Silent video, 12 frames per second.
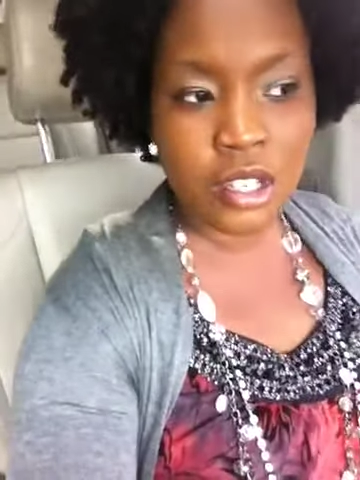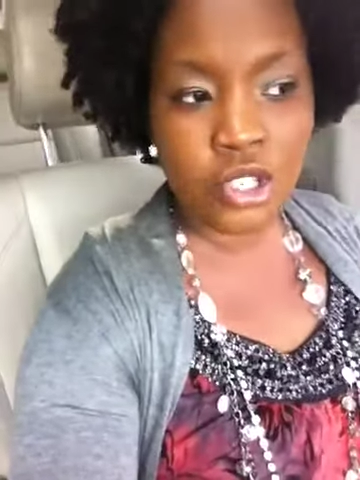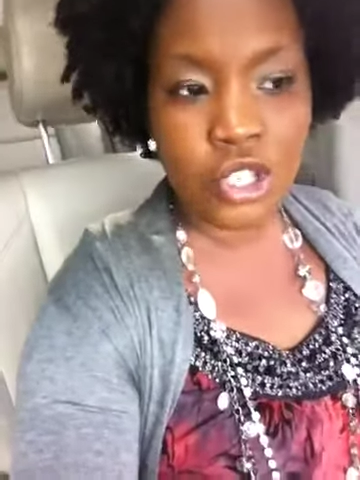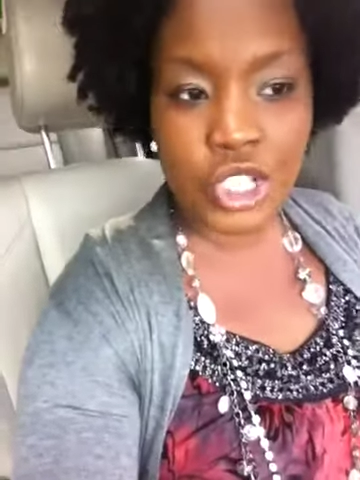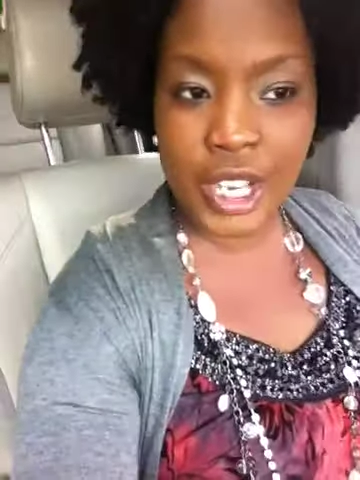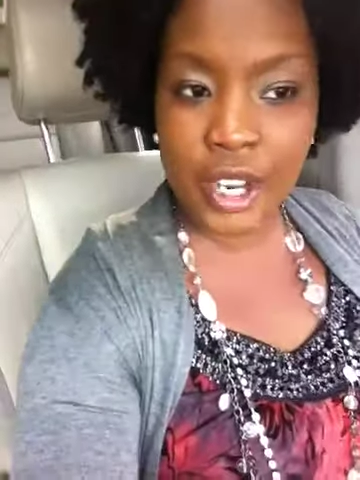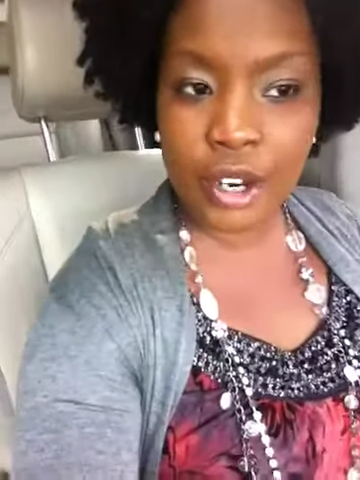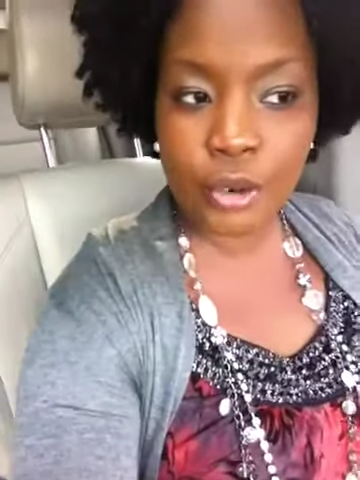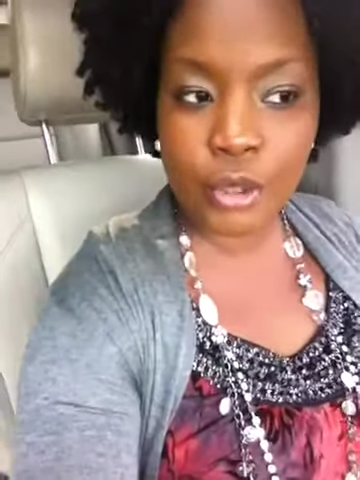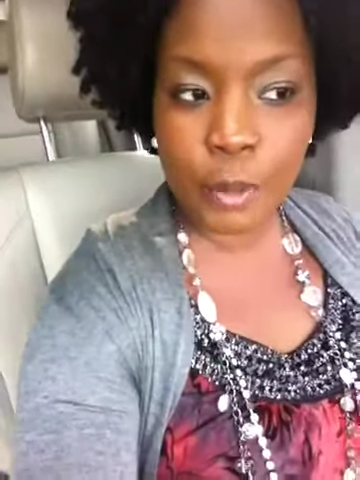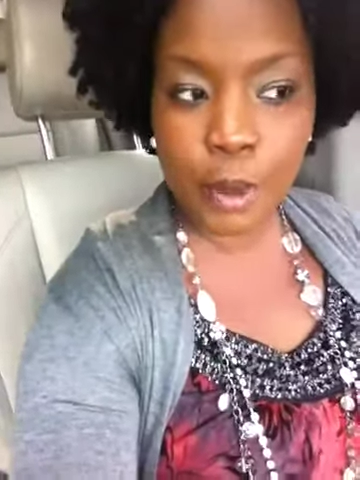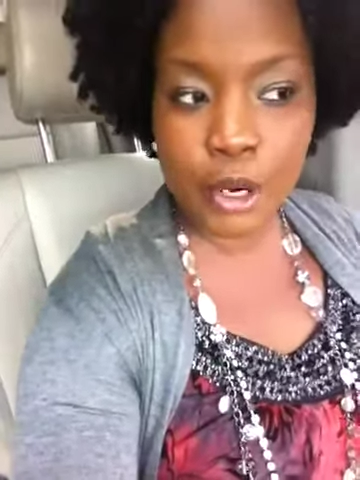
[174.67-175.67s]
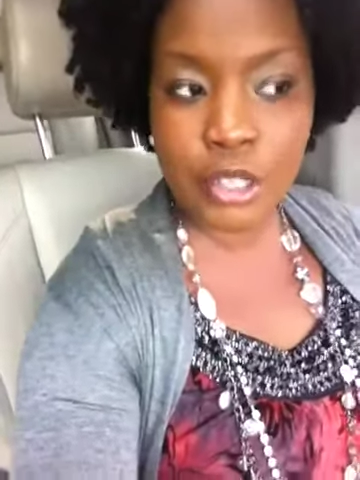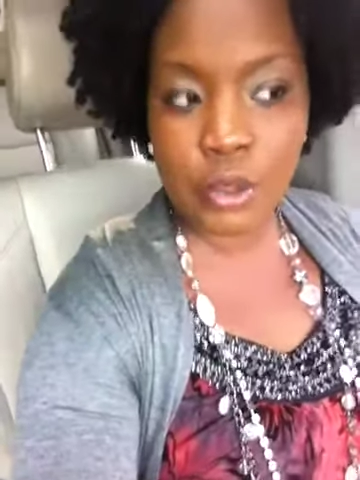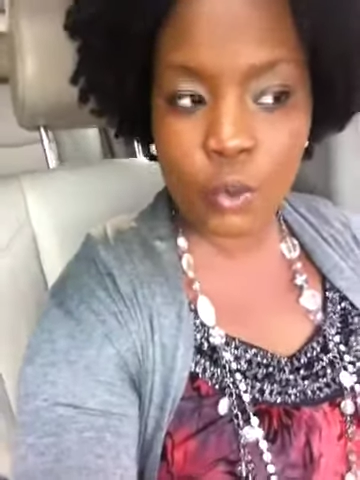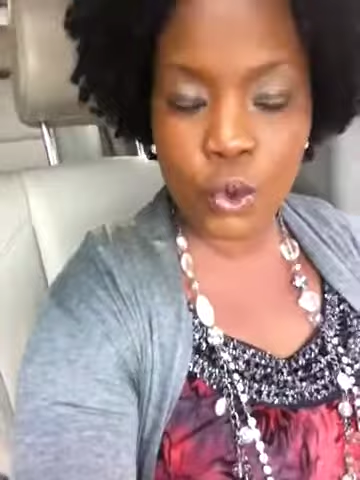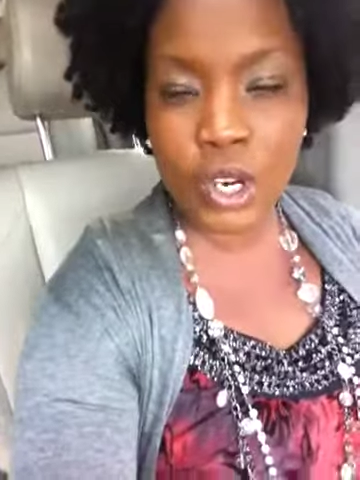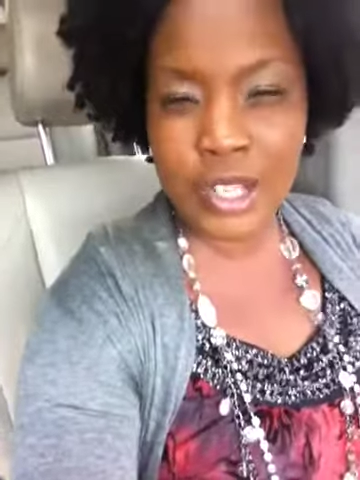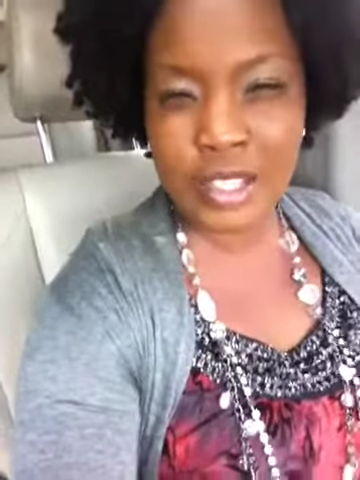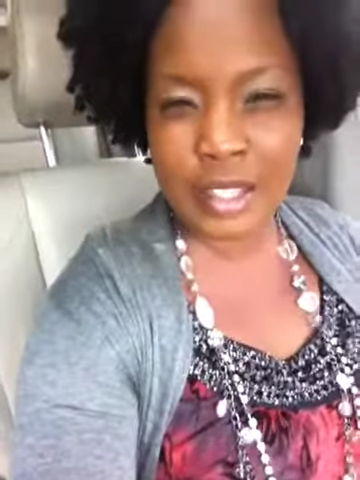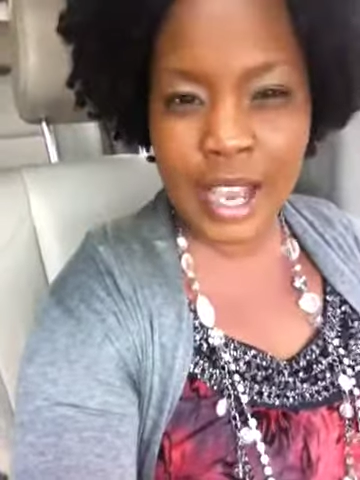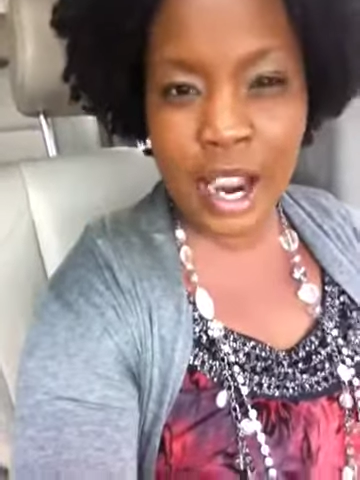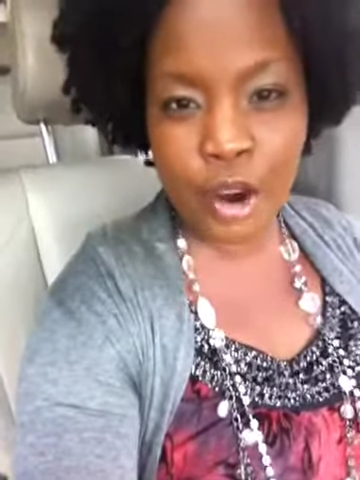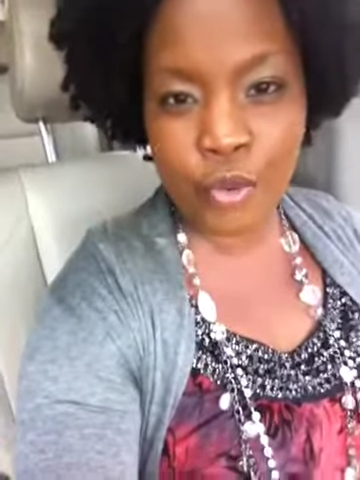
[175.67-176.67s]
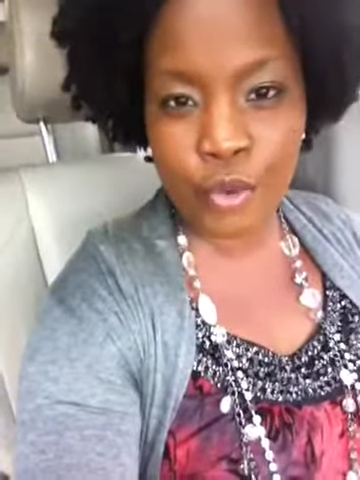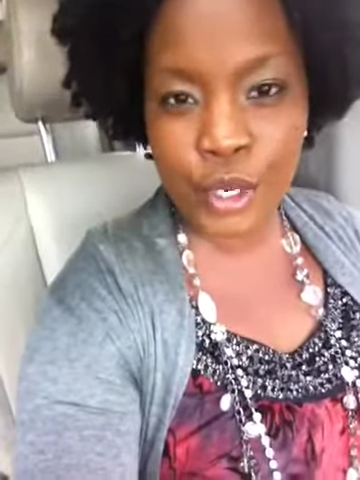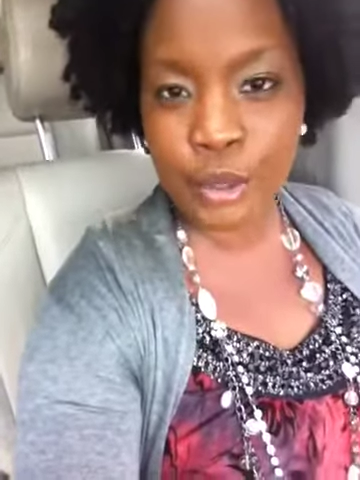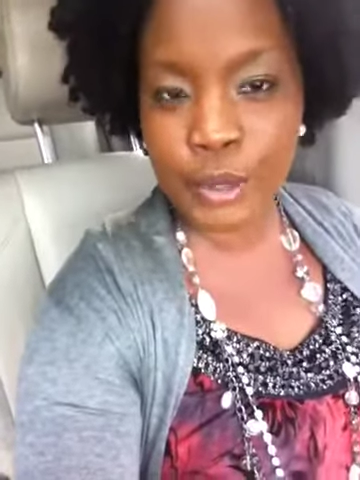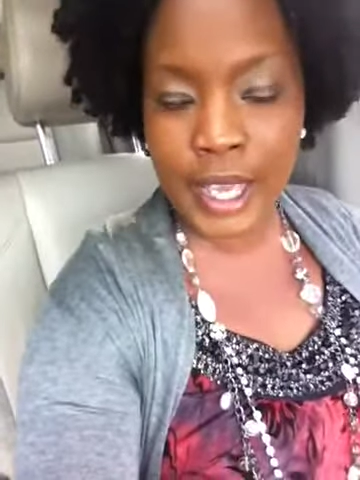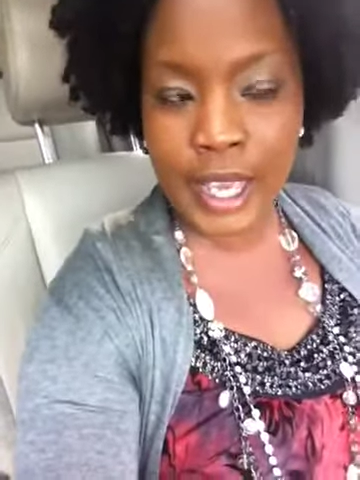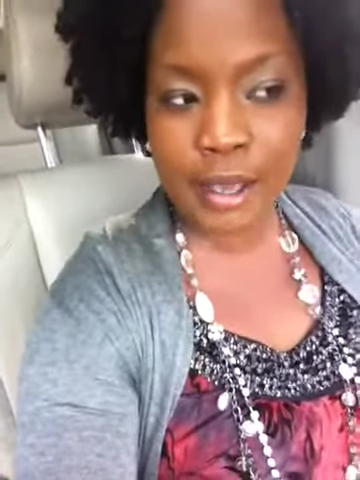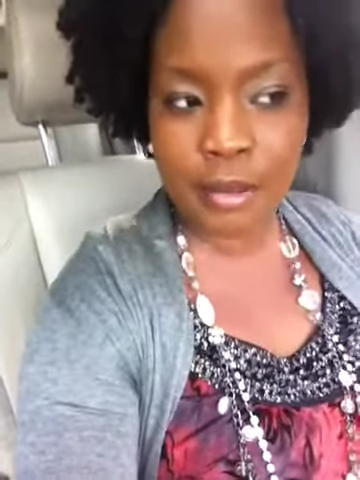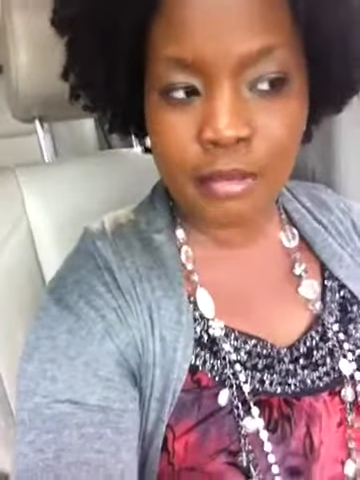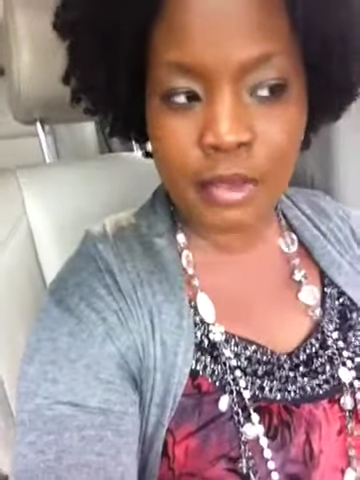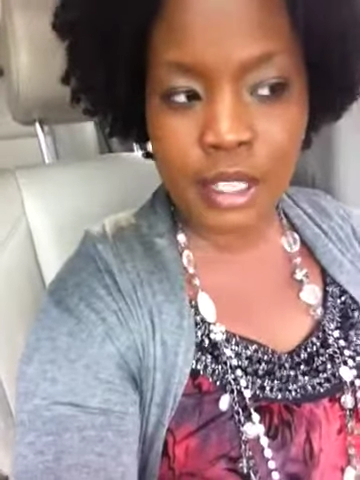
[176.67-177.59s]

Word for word: share who the person was and not her real name